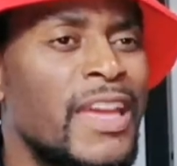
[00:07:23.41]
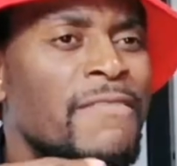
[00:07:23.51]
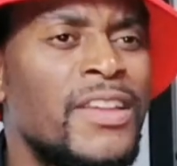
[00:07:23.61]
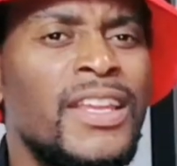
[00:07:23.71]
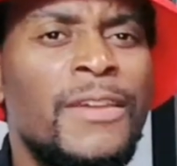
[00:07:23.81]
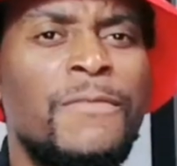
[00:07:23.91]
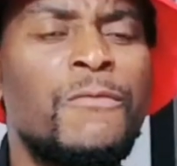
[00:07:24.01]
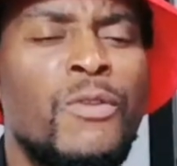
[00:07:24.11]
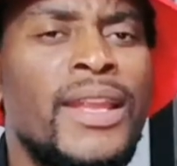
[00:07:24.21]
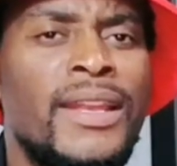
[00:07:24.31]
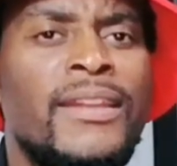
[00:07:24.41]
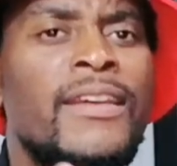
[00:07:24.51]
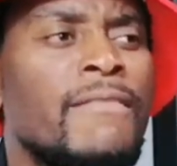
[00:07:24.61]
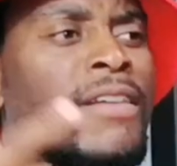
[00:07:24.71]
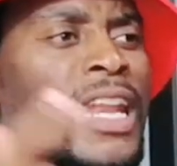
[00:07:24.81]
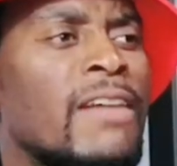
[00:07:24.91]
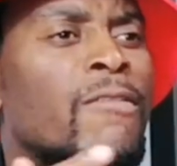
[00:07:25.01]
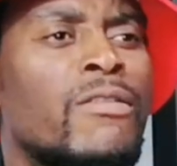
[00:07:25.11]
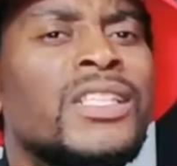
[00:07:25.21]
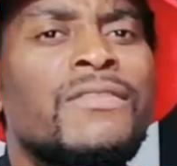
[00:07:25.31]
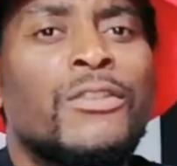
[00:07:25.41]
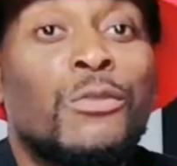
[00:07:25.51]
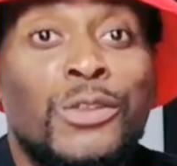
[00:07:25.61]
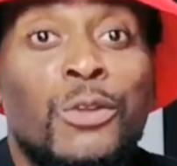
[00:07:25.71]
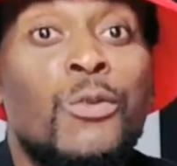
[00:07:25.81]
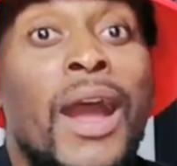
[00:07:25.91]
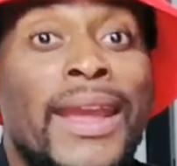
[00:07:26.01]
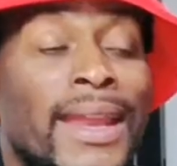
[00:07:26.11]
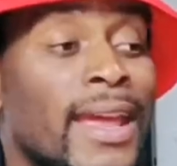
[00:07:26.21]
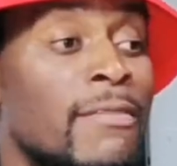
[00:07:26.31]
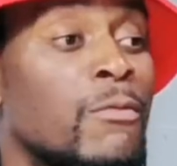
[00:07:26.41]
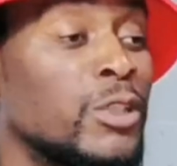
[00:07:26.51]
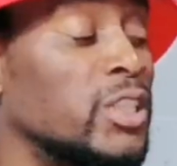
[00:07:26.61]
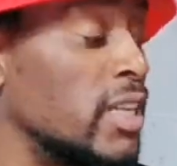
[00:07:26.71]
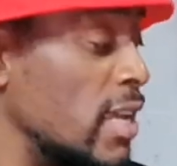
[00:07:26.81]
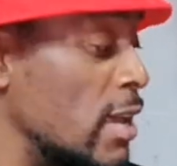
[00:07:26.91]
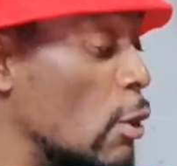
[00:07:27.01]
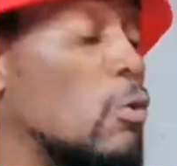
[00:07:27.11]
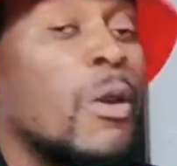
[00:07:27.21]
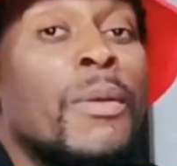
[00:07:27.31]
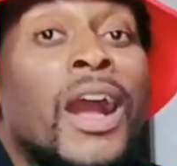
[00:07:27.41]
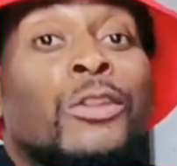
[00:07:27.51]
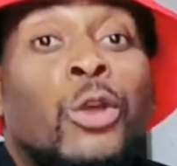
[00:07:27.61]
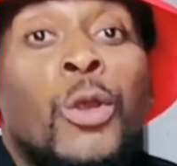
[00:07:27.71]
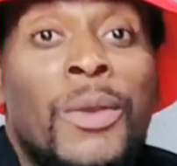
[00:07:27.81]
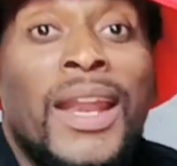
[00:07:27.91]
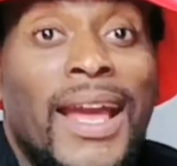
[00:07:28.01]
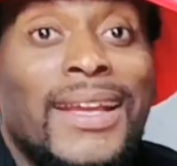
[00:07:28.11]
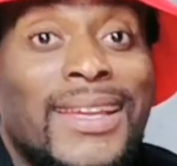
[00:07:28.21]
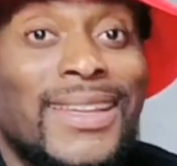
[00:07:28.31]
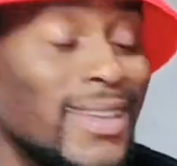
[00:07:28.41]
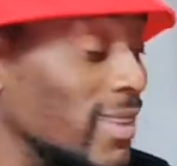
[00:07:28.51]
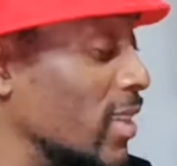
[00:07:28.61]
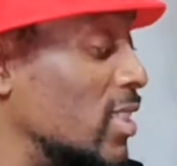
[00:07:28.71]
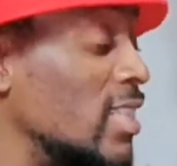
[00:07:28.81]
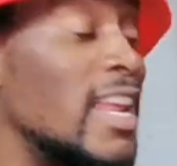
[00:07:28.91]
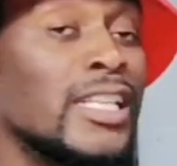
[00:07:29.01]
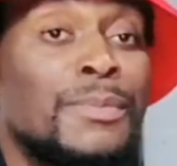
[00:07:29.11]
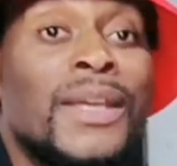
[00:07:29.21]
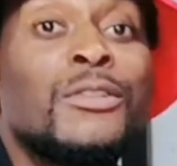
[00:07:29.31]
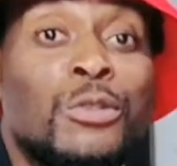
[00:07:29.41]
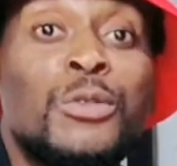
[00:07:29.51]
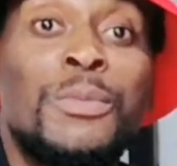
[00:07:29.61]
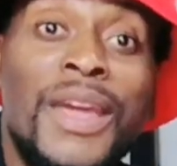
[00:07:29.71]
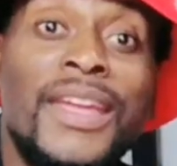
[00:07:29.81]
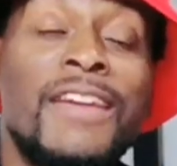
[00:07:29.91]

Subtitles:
Even if when Vanlava was Sivashkota Hakela Evoshi, you go bang at Tolomelangi, they still expect you to pay.